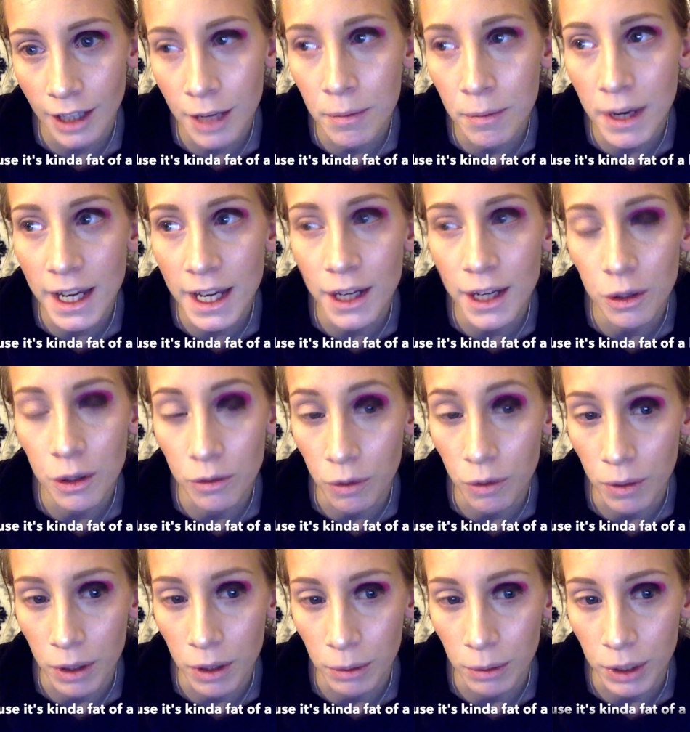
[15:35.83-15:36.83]
might get
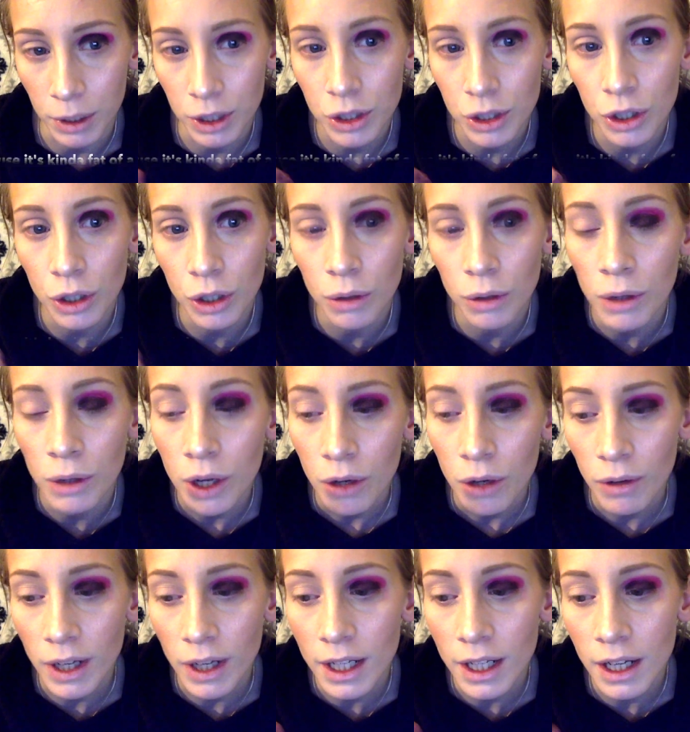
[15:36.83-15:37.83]
overwhelming. So
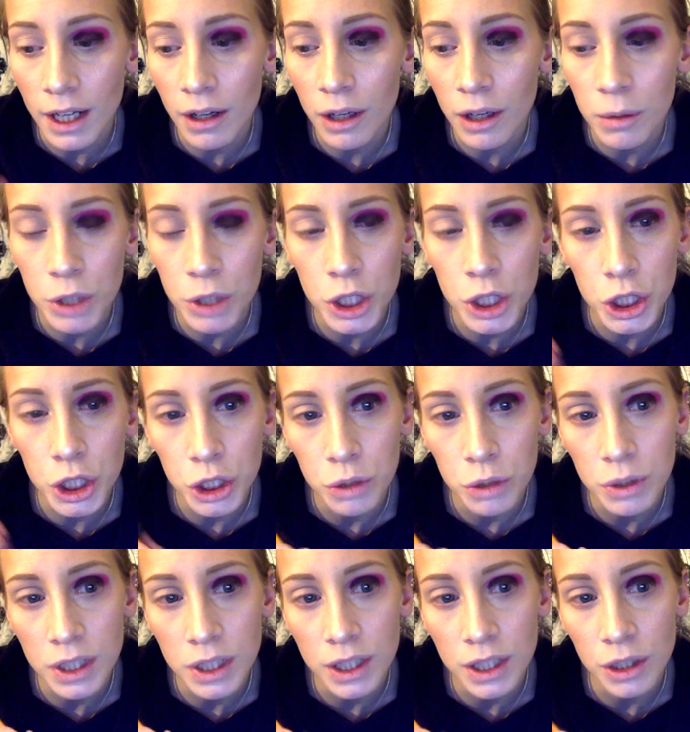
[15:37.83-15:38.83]
right now I'm just going to
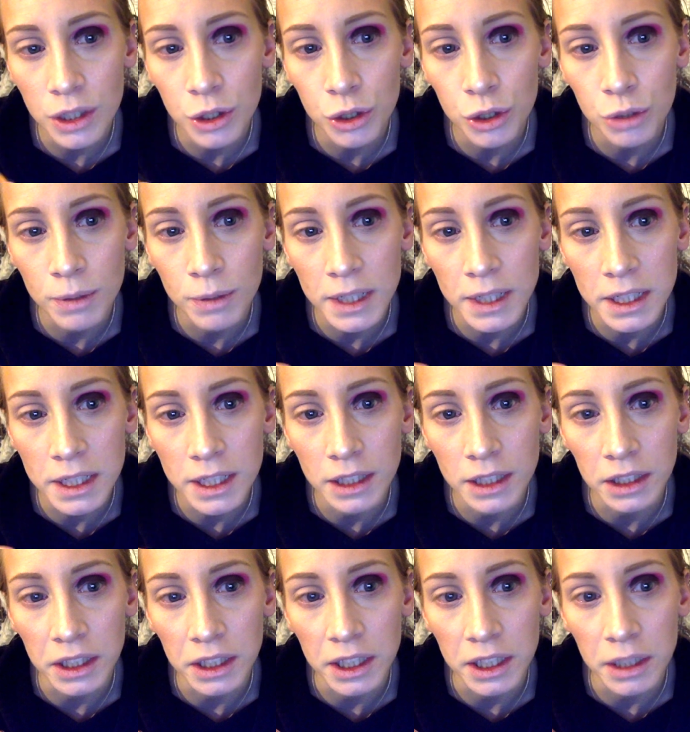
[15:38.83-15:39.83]
use it to
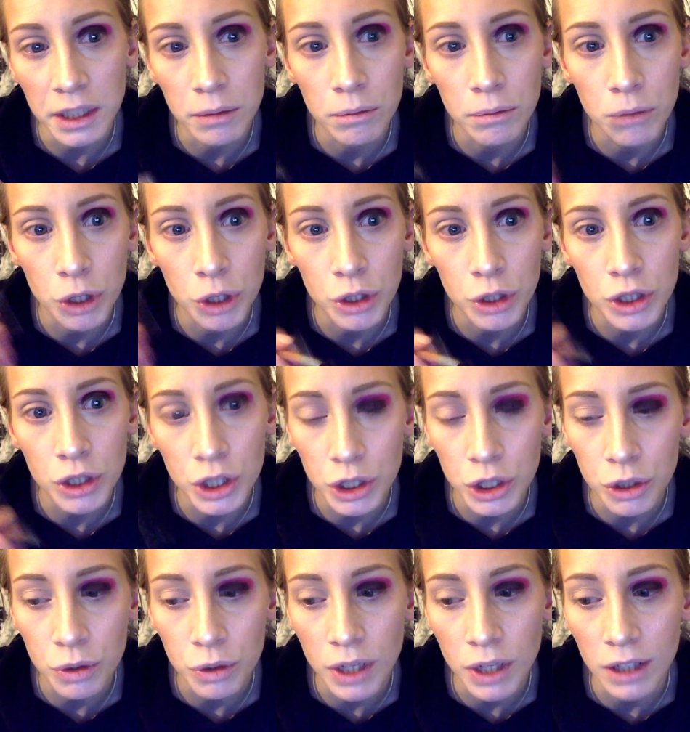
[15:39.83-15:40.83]
basically merge
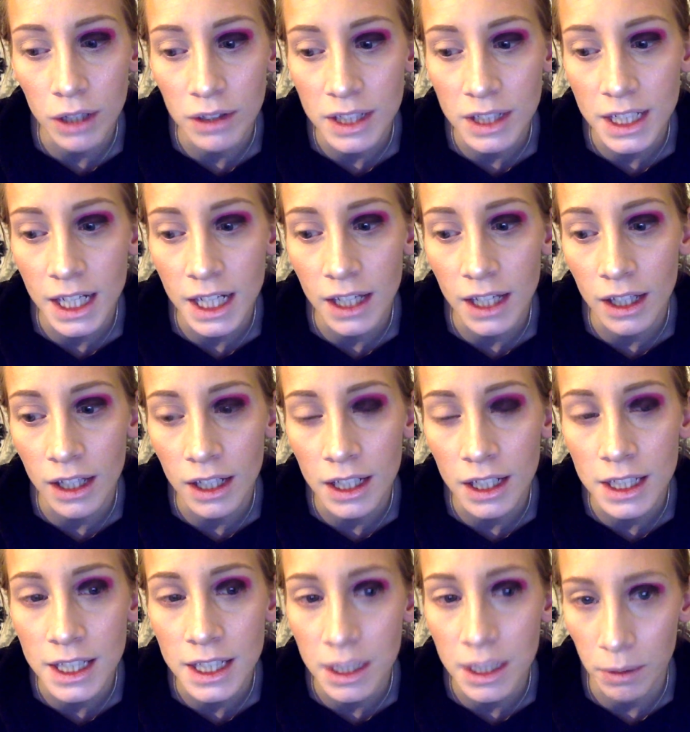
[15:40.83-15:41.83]
these two colors together
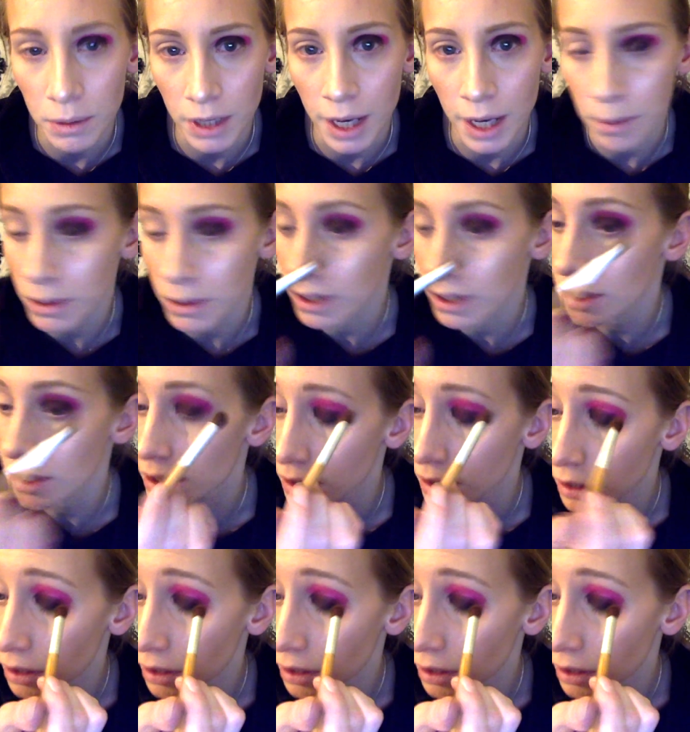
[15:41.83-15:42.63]
and see what happens.